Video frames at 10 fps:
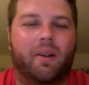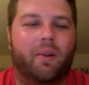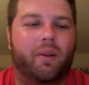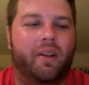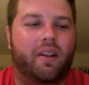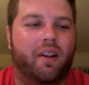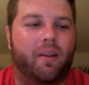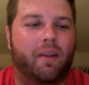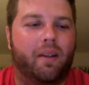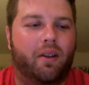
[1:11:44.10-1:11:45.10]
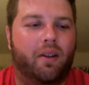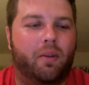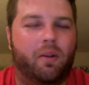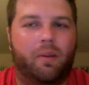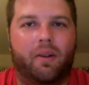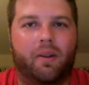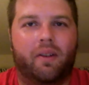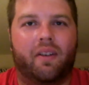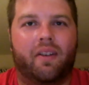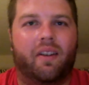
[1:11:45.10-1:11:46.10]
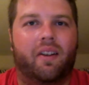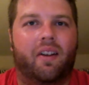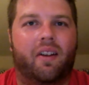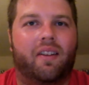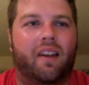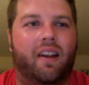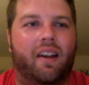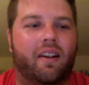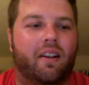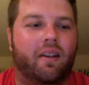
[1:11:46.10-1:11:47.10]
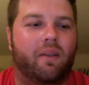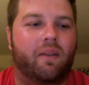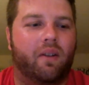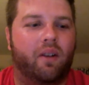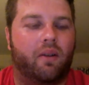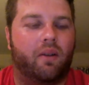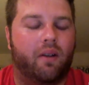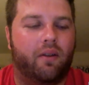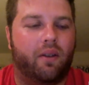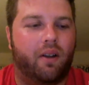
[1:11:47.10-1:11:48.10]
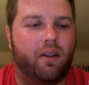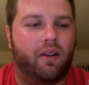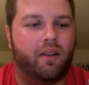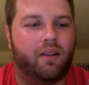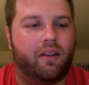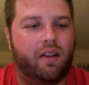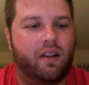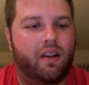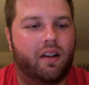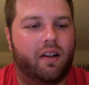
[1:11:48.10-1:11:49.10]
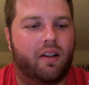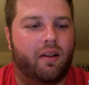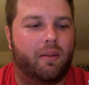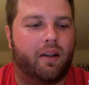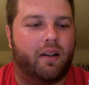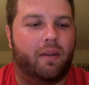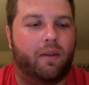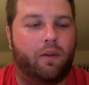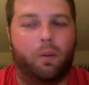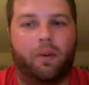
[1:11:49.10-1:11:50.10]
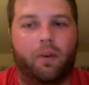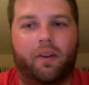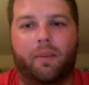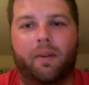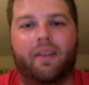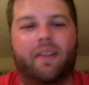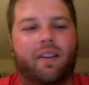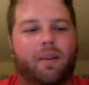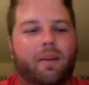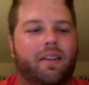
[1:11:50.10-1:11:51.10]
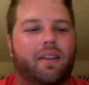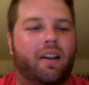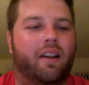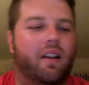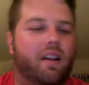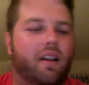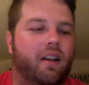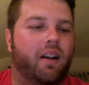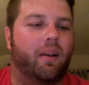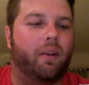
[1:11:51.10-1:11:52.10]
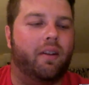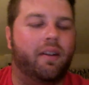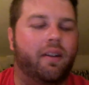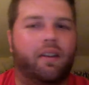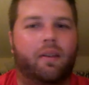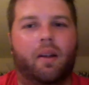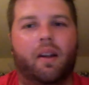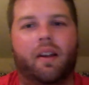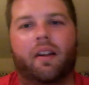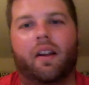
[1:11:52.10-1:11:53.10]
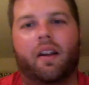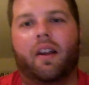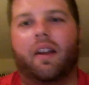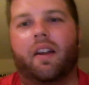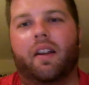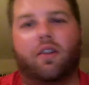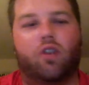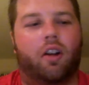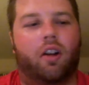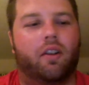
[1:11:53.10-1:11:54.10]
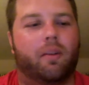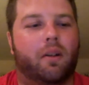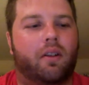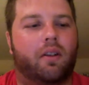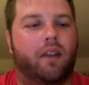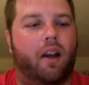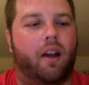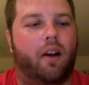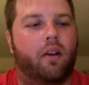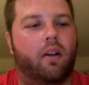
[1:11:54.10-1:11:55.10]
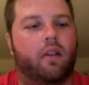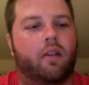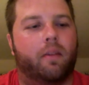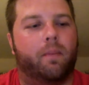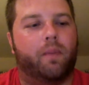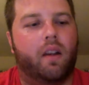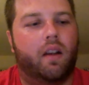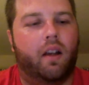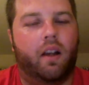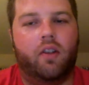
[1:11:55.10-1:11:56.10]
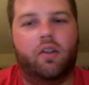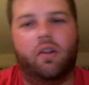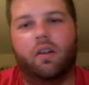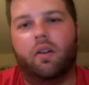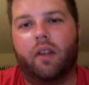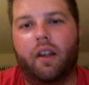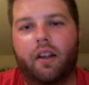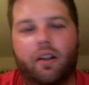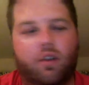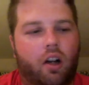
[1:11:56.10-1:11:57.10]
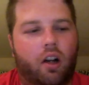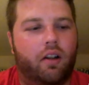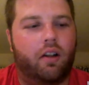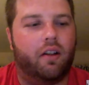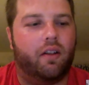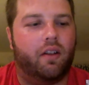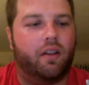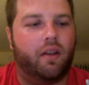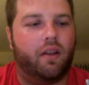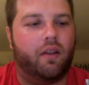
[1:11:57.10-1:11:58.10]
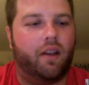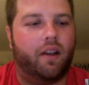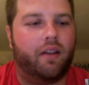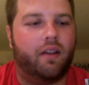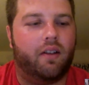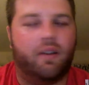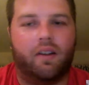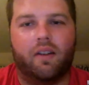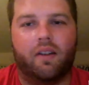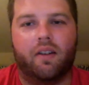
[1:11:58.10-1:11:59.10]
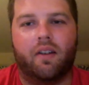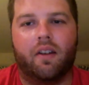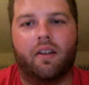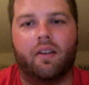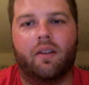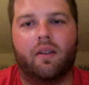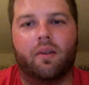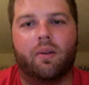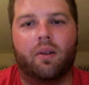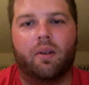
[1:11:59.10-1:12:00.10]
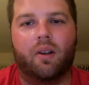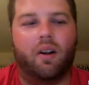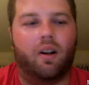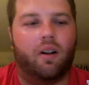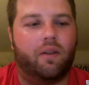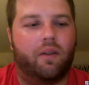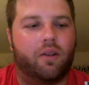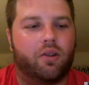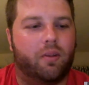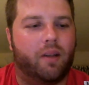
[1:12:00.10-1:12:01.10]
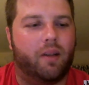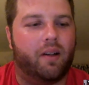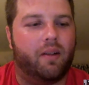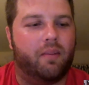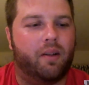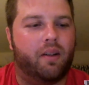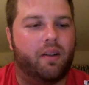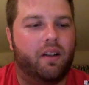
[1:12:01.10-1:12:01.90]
we can now make low point beers to sell on site. Again, one of our rough laws is um, I can make 4% beers to sell on site. And I recently made a chocolate milk stout, um, aged on organic chocolate and everything with lactose. So I guess there's nothing too artificial about it, but